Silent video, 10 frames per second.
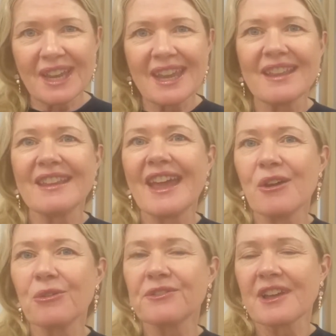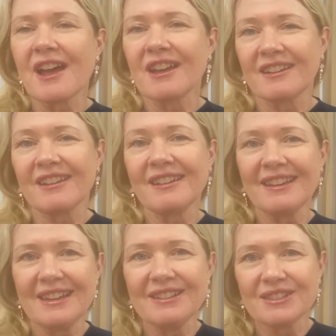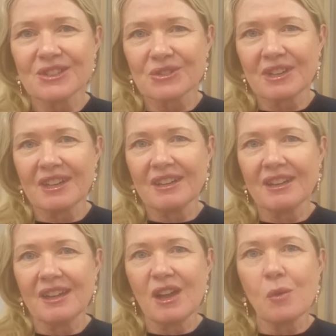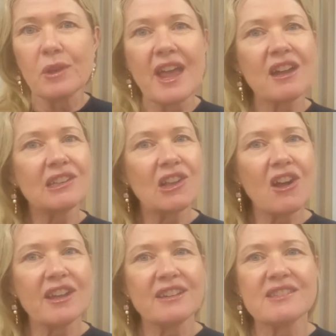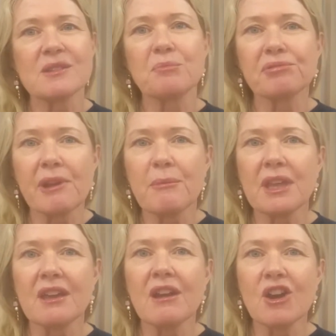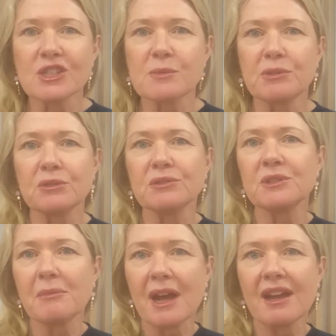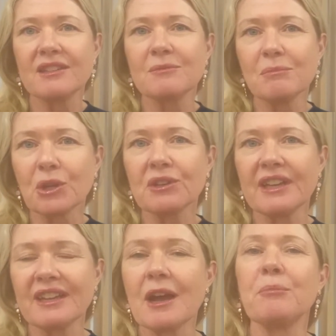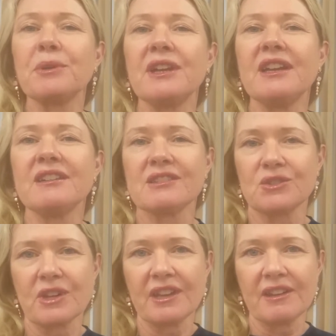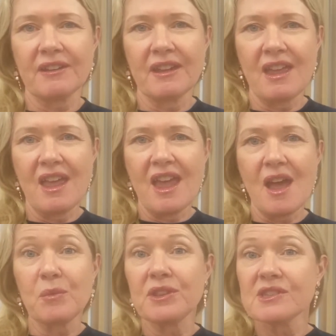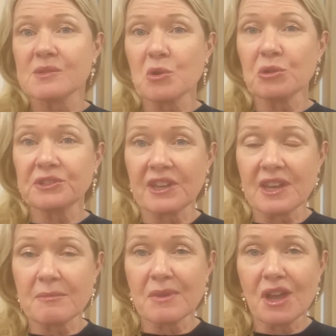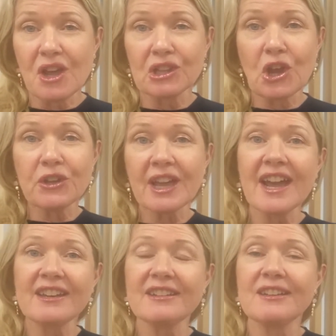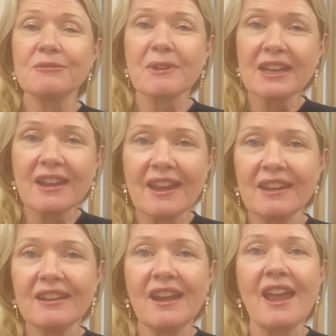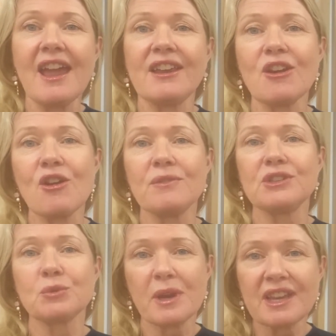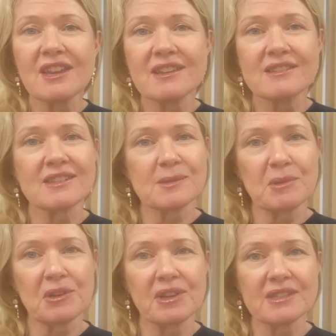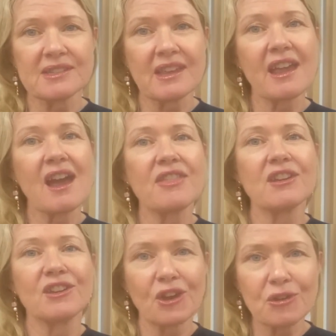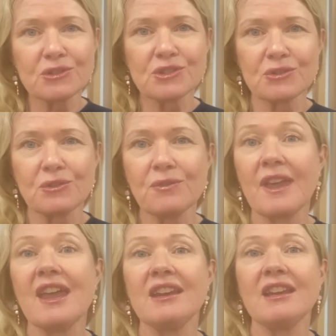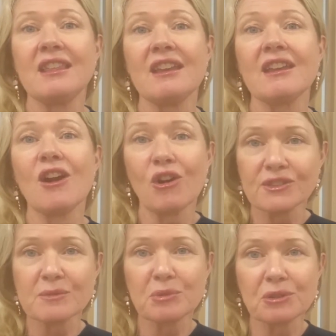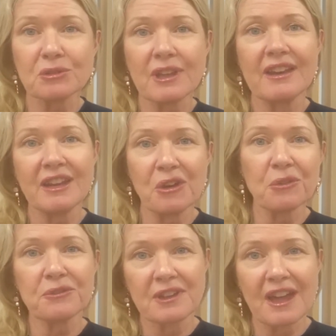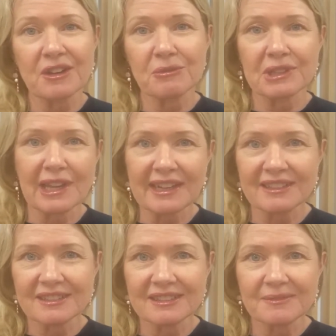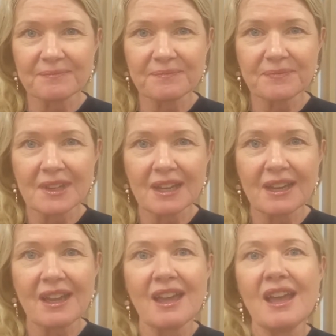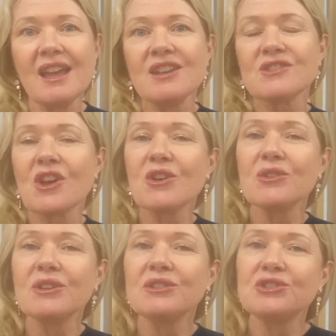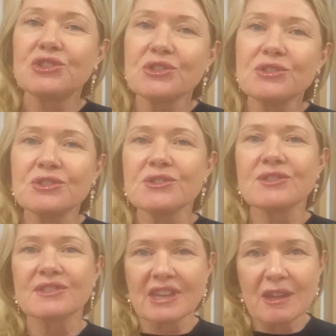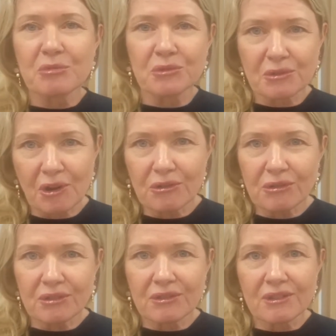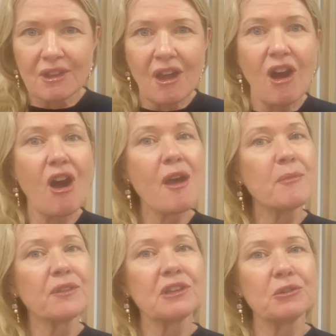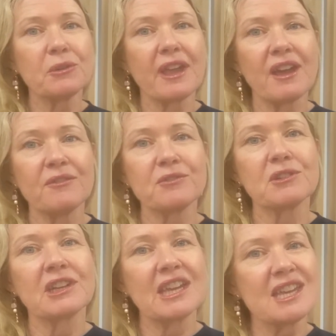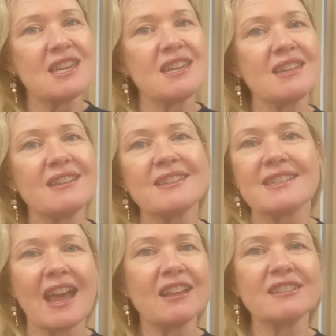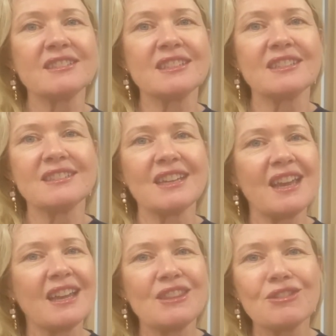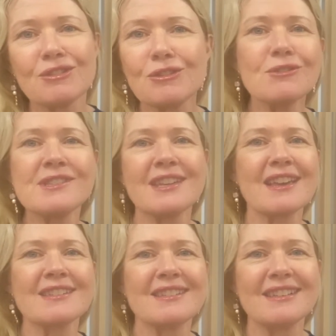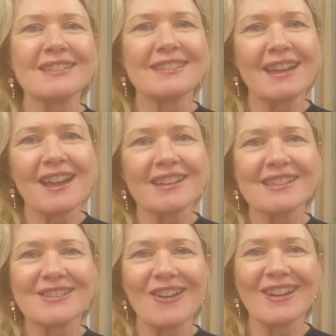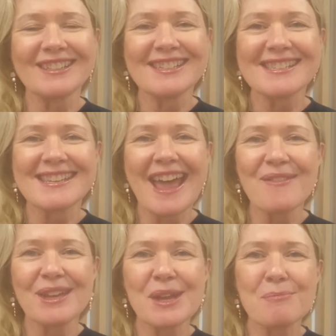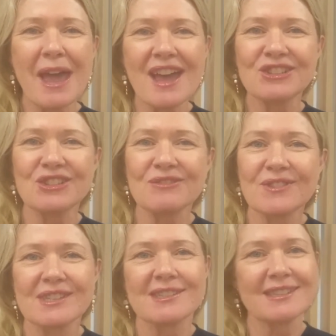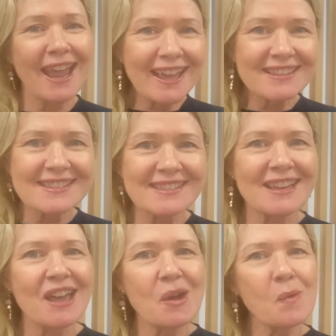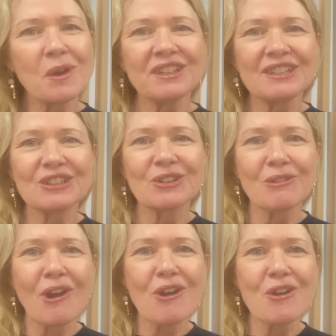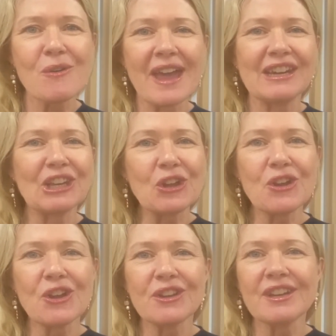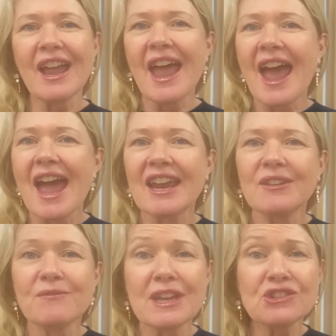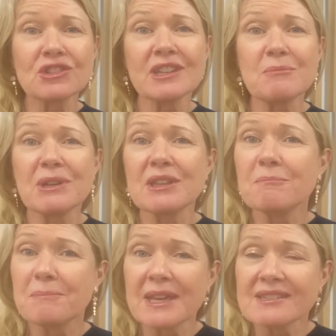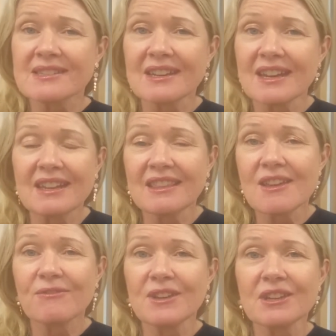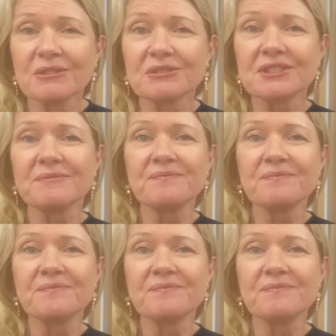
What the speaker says: in the health data industry? Well, our client is the premier hospital demand modelling company in Australia. And with a small team located in Redhead and over 20 years experience, they are the go-to for anything hospital and health data related. So due to stable growth, I'm on the lookout for a keen, talented, enthusiastic data scientist having a passion for stats, wanting to grow and learn and eventually be the best in their field.